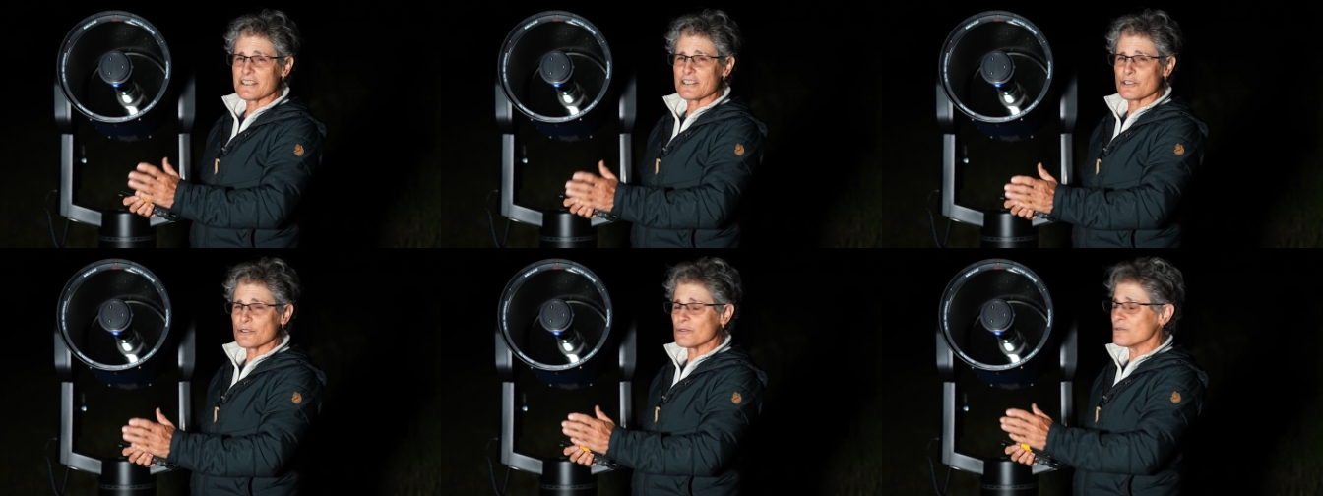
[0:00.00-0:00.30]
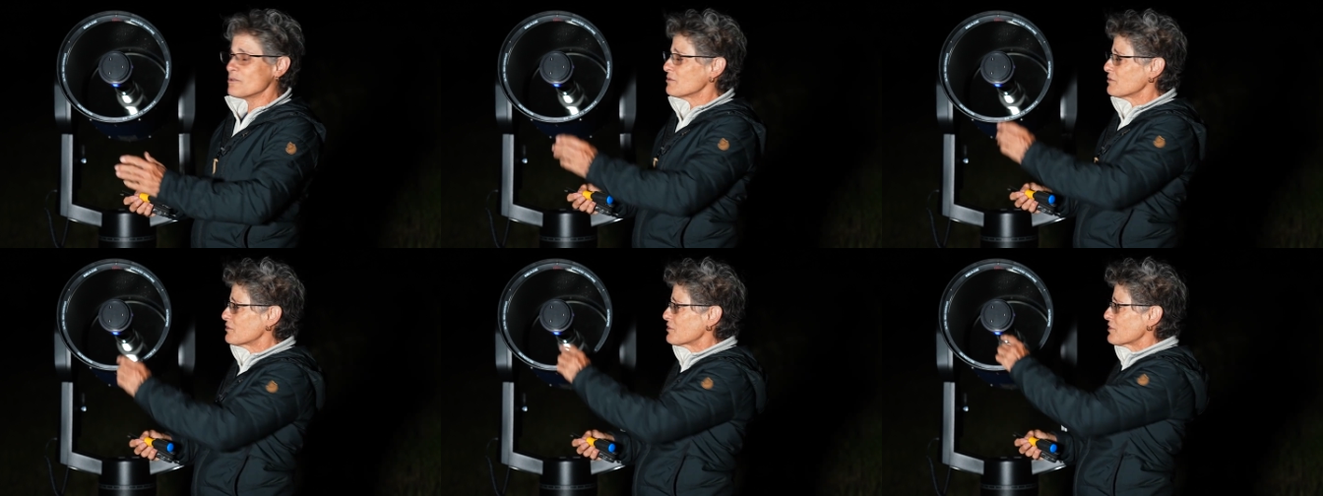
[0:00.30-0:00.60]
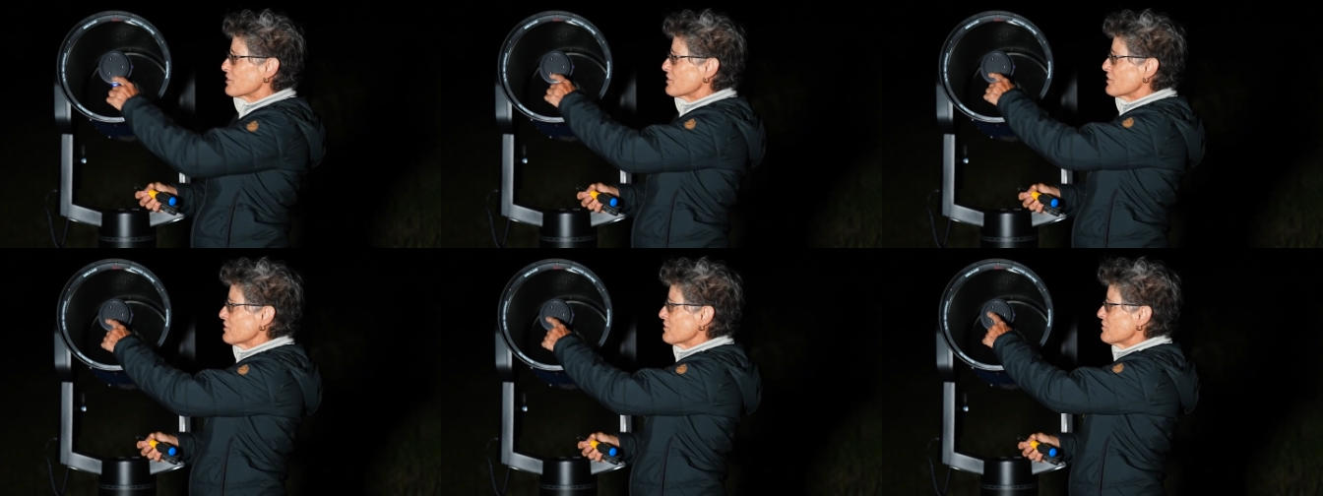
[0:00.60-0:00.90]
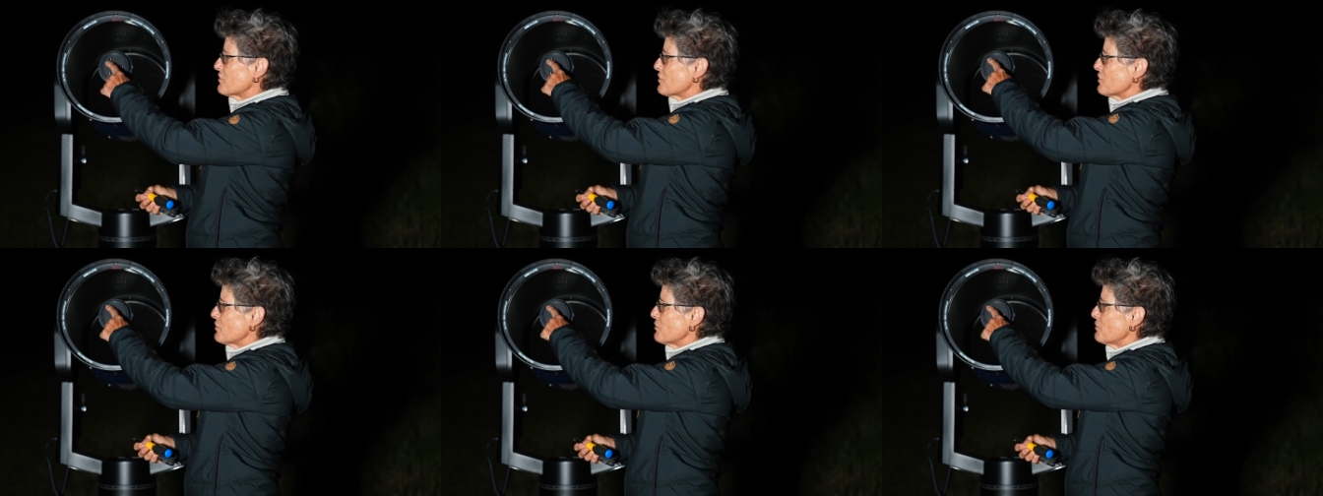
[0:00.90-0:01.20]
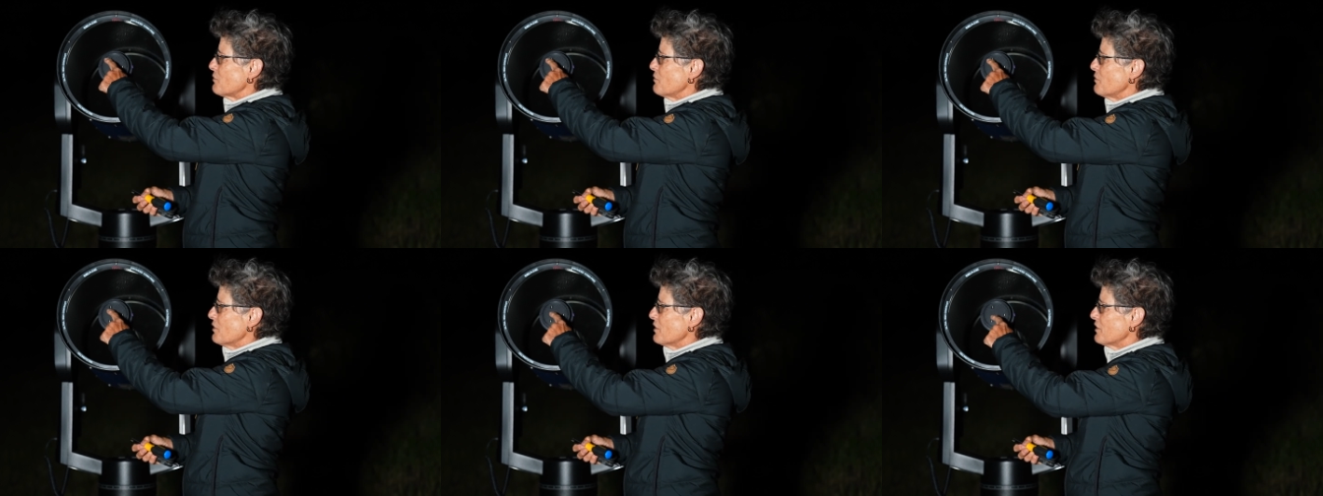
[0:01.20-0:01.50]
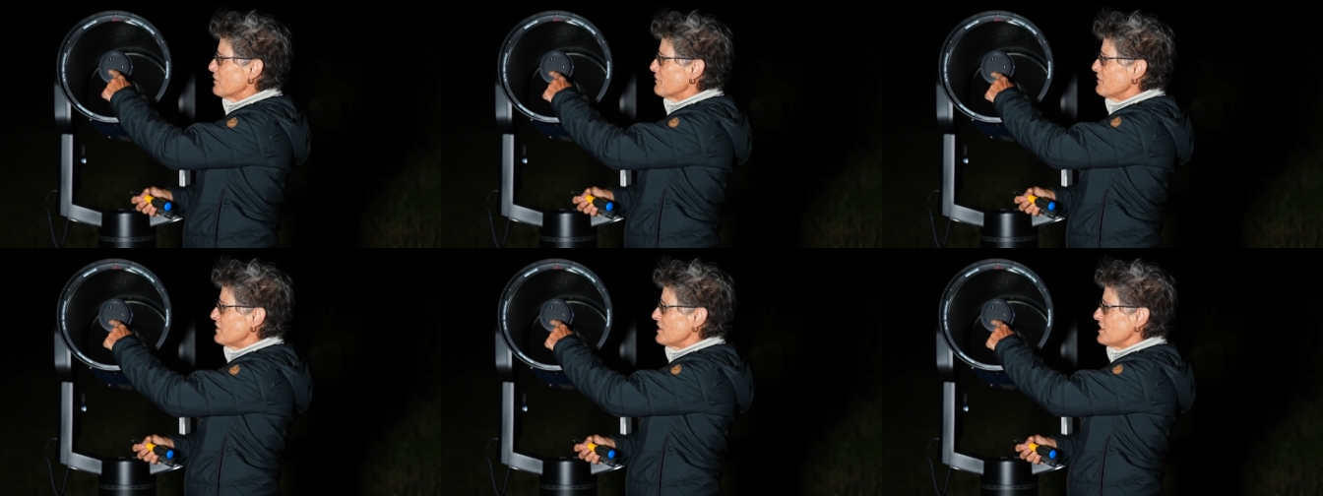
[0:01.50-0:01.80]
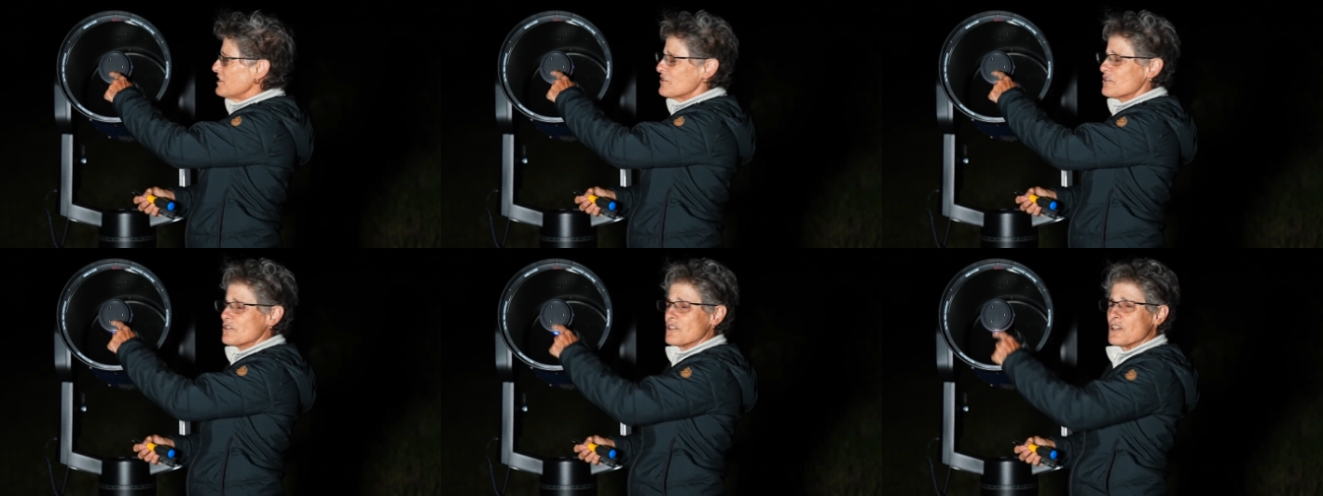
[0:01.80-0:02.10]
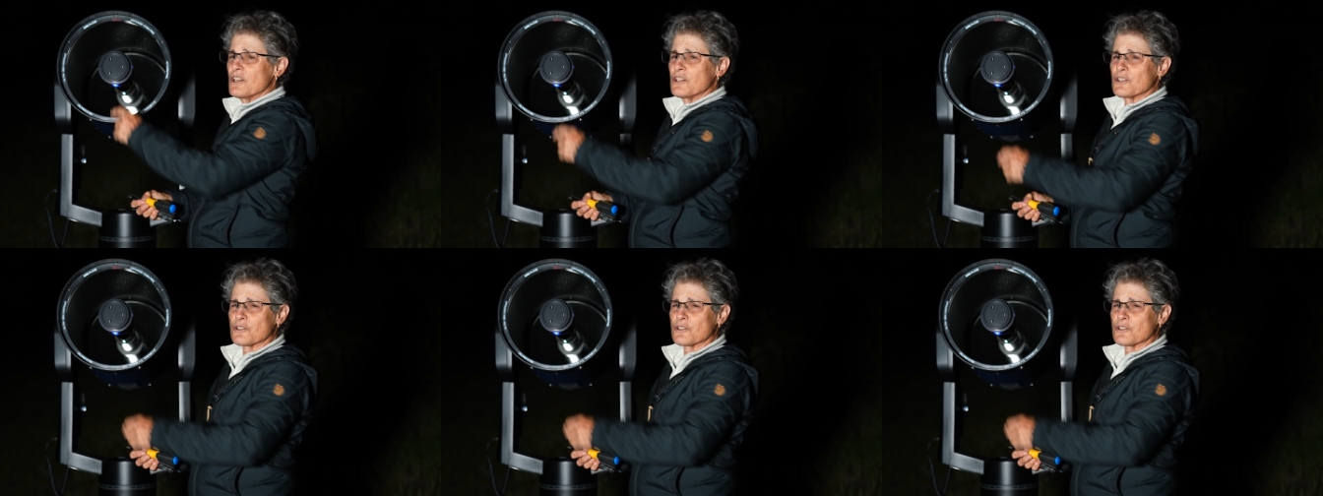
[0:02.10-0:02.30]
to turn two of these